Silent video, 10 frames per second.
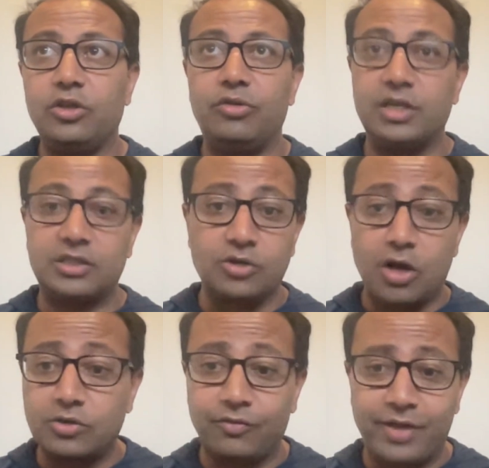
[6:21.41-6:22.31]
this is
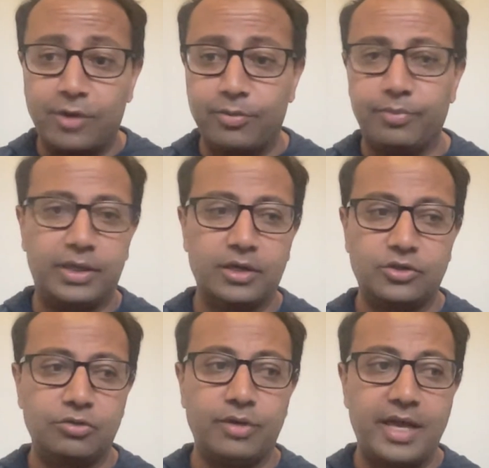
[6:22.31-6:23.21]
also valuable because
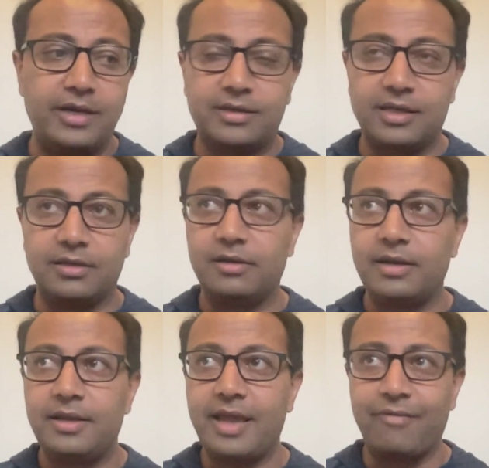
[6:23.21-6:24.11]
you then can
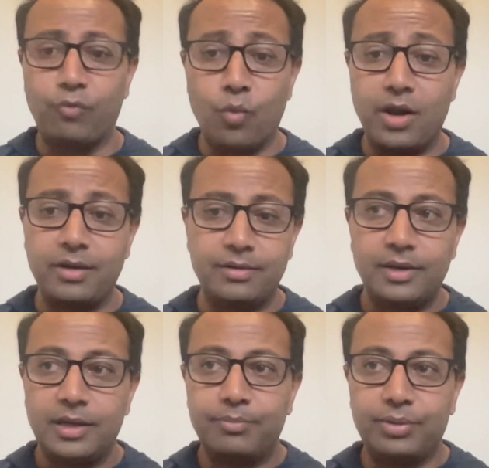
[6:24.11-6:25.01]
have one
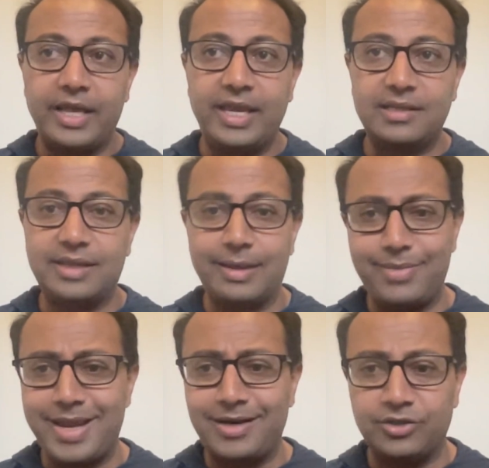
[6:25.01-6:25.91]
place that
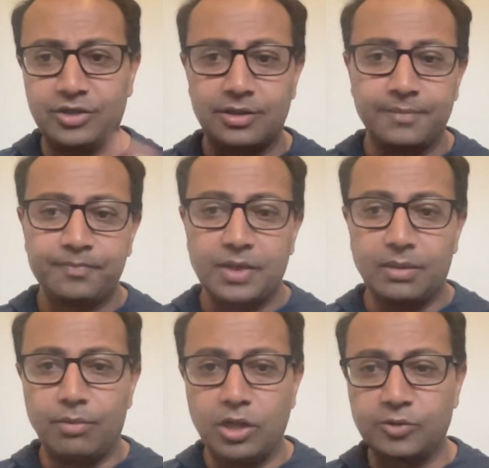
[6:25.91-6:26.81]
manages
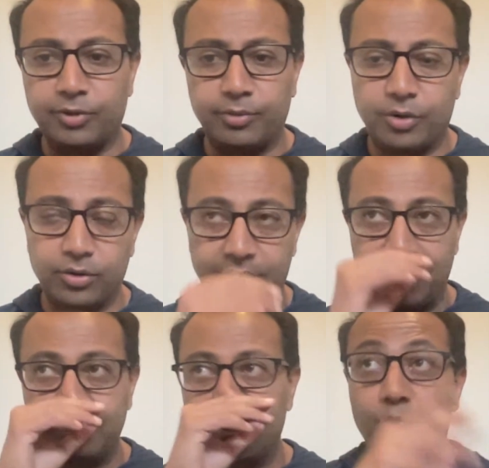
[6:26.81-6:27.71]
multiple
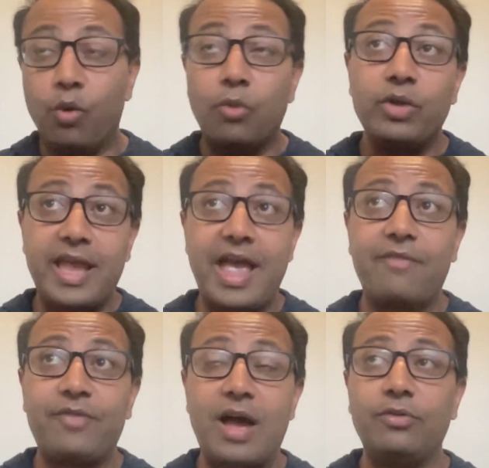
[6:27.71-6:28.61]
programs. What we
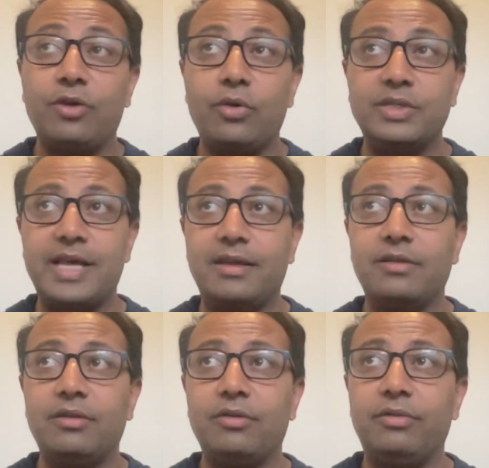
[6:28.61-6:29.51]
have found, though, is that
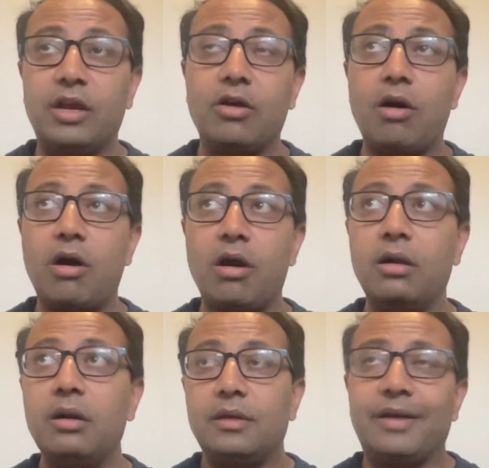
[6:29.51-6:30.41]

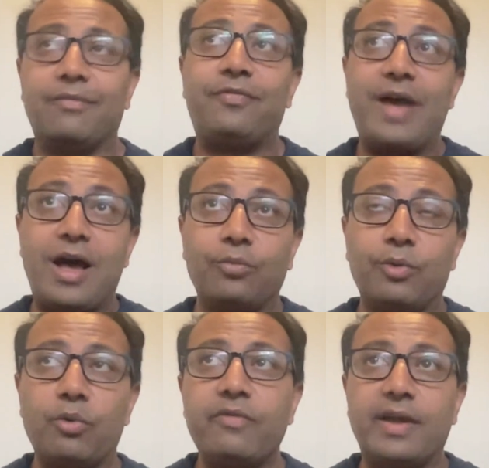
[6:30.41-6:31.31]

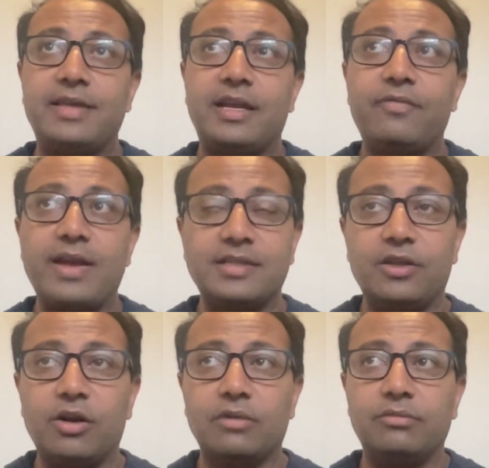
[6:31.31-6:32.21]
we've identified that
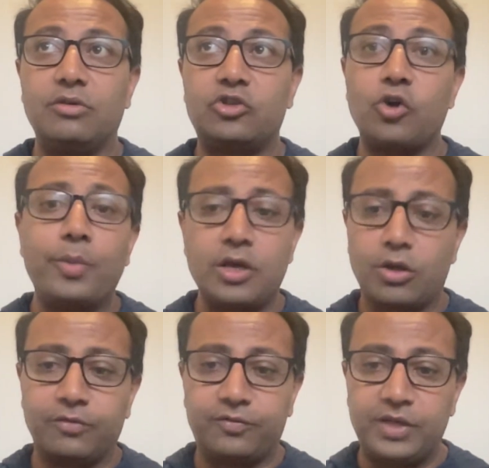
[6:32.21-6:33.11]
there are so many
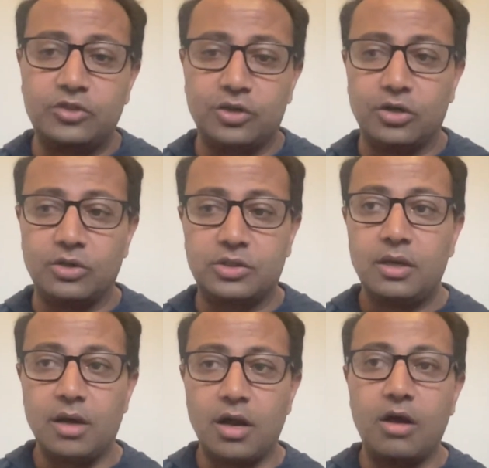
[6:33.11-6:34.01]
other features
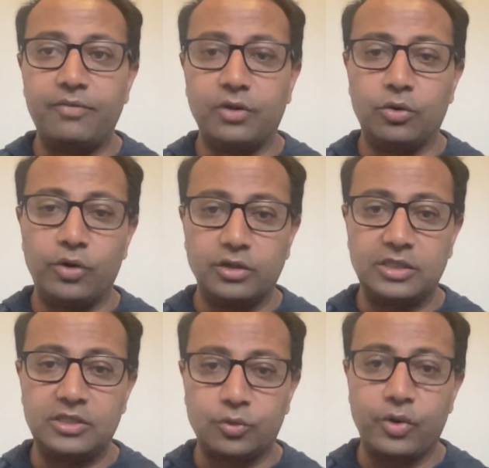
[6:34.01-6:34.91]
of the loyalty
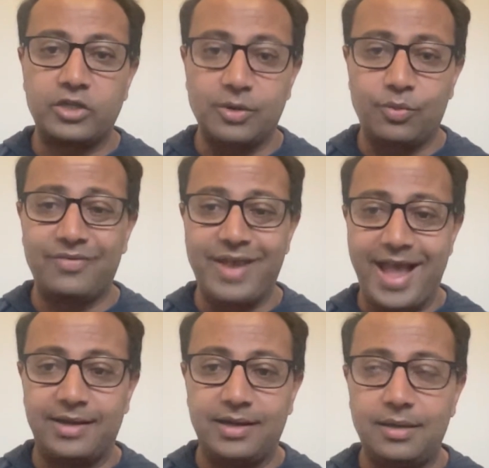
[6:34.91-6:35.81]
switch that we've
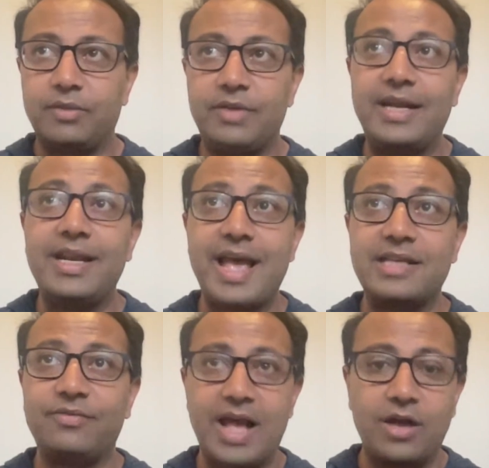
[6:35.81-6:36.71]
added that it
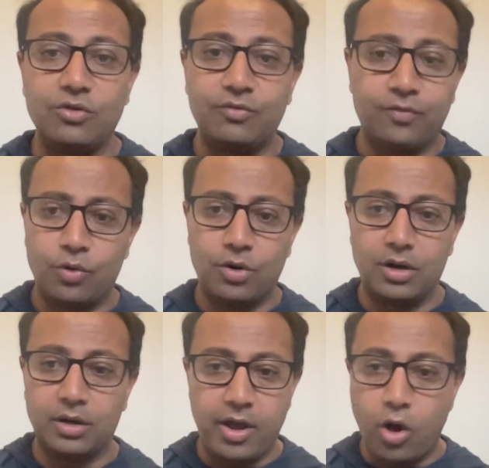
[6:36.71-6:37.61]
has value
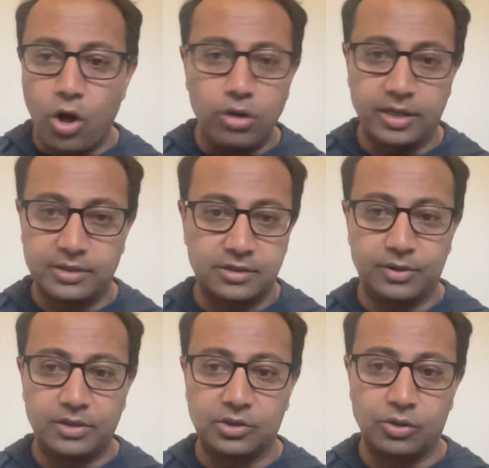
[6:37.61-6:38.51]
for all
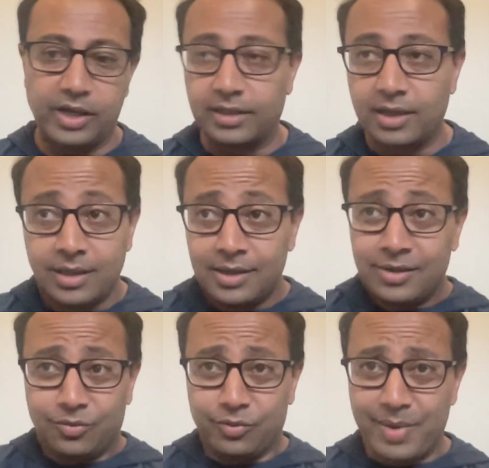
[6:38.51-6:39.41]
customers. So like
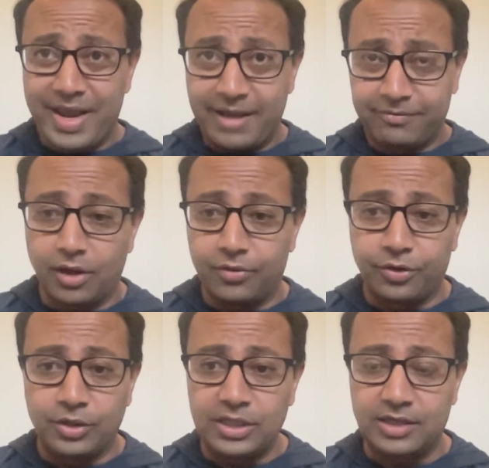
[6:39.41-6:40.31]
we may have a
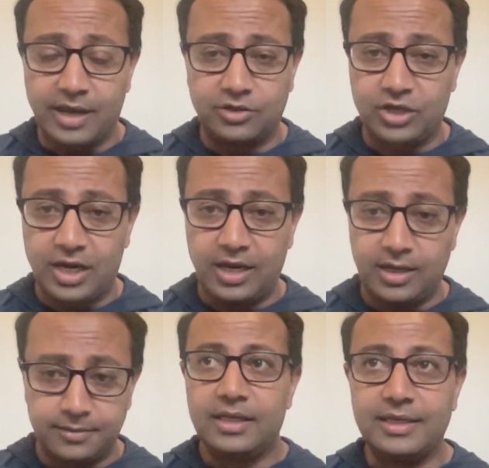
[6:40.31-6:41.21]
30-site
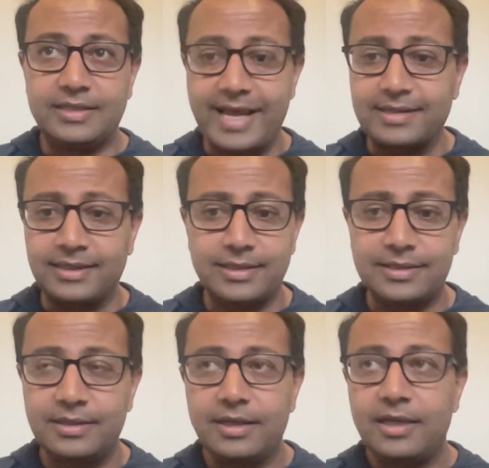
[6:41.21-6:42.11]
chain in Texas,